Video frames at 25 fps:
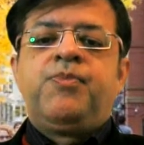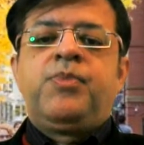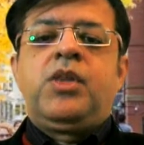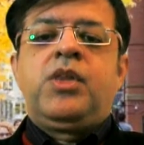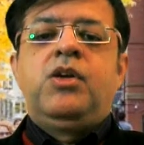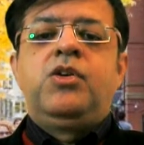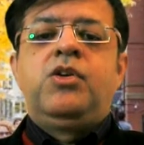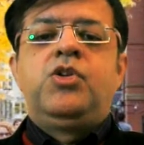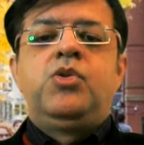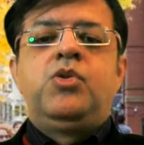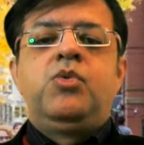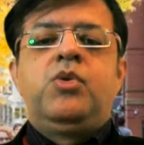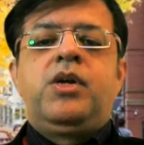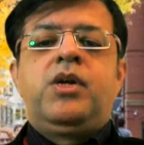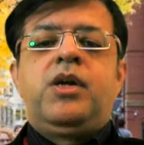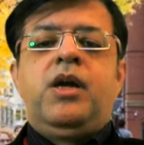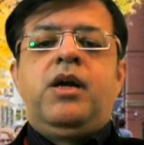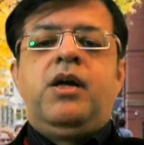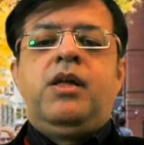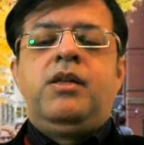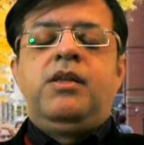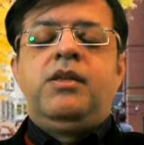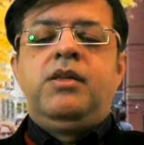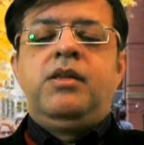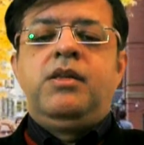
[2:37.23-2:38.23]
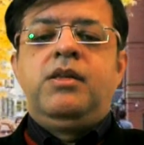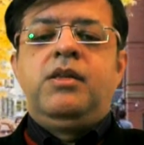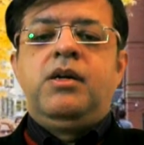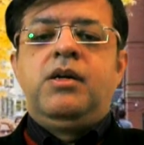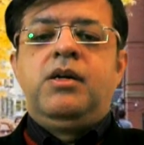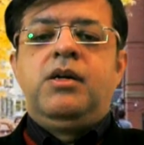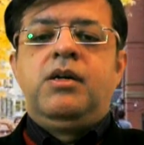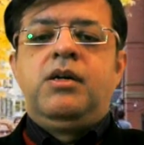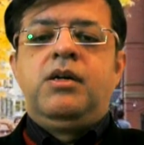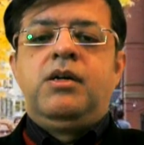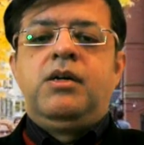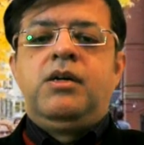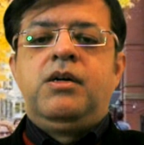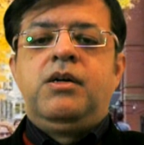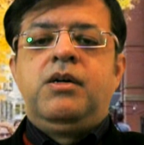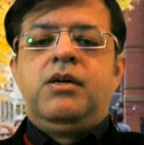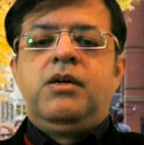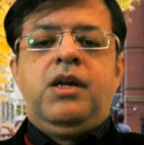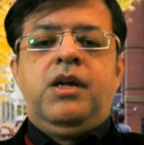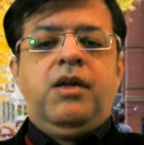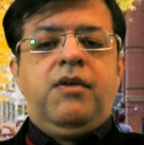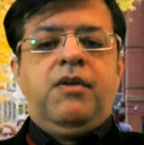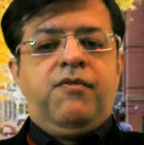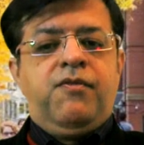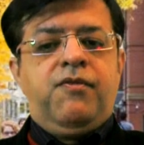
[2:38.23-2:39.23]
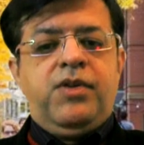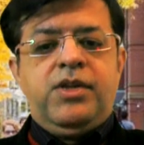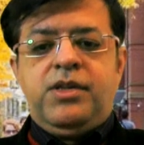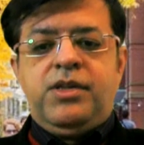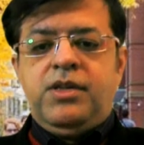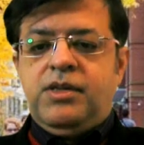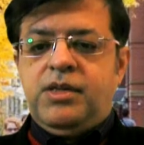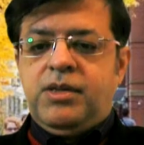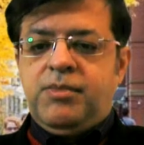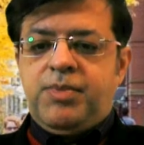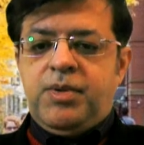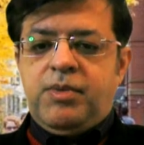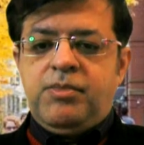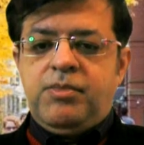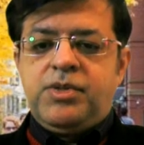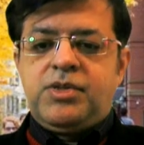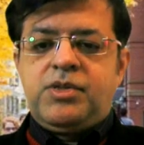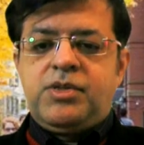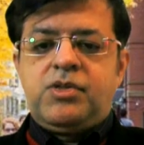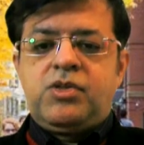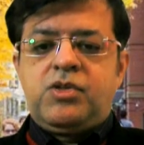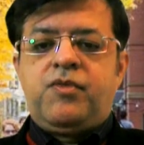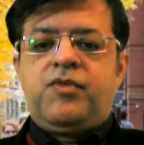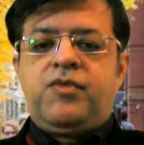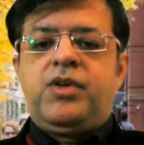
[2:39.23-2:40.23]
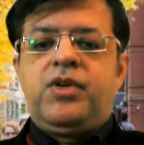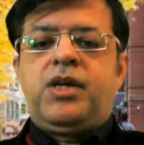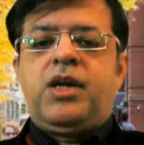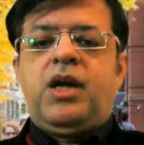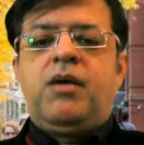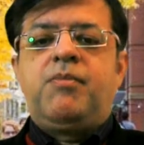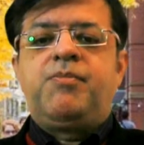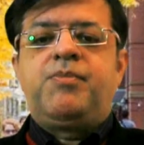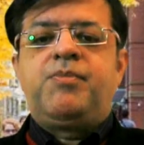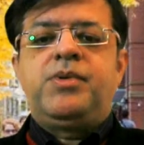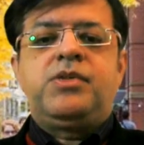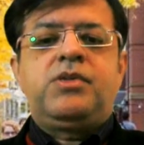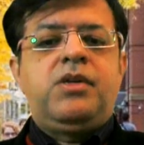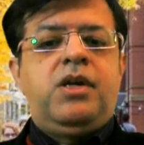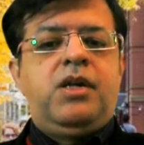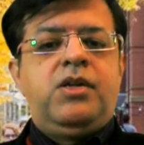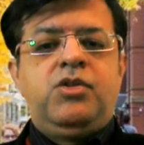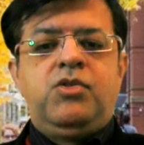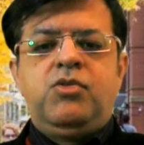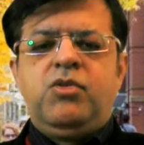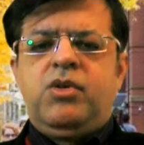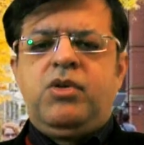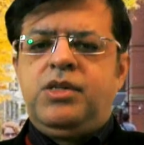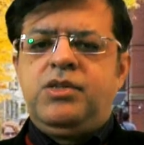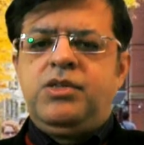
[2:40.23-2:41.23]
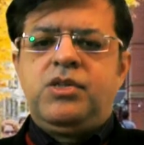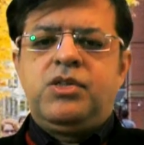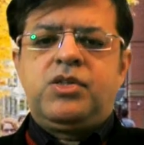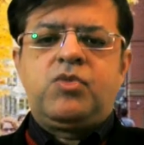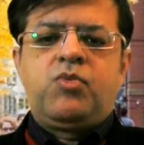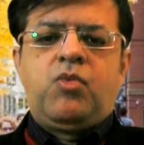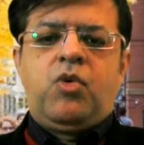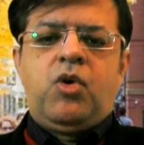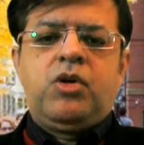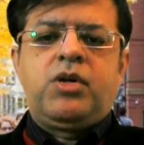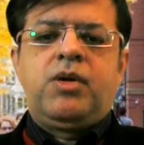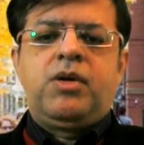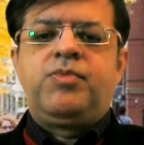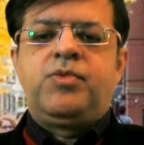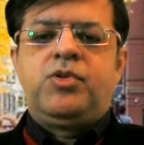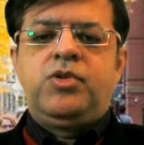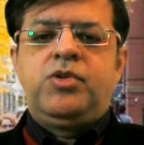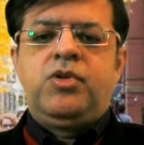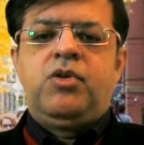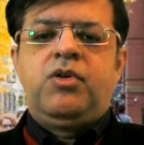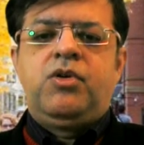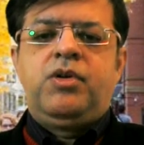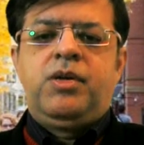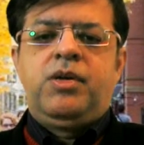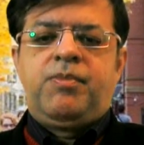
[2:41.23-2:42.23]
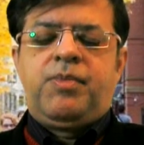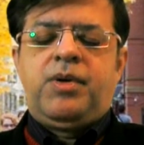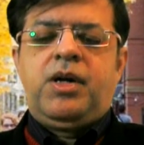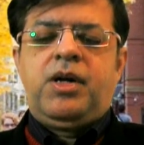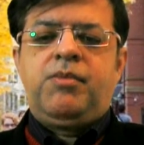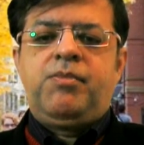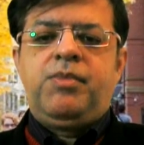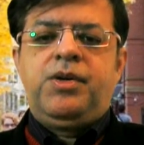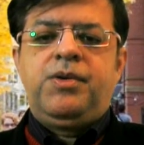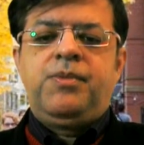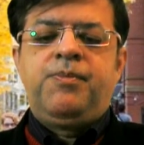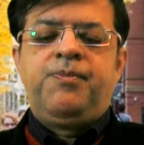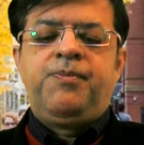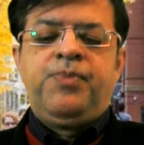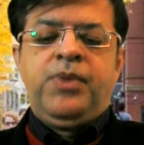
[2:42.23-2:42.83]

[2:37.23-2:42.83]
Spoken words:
you can live within the premises of the campus and you can just walk up to your department.